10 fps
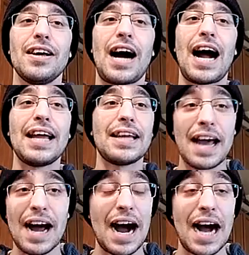
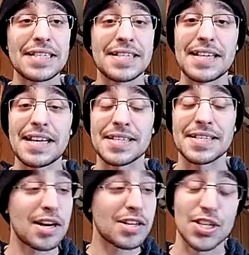I see it
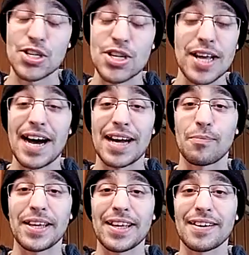scares the shit out of
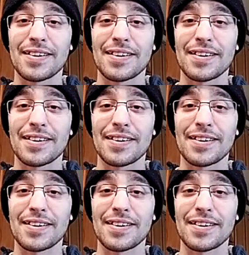me,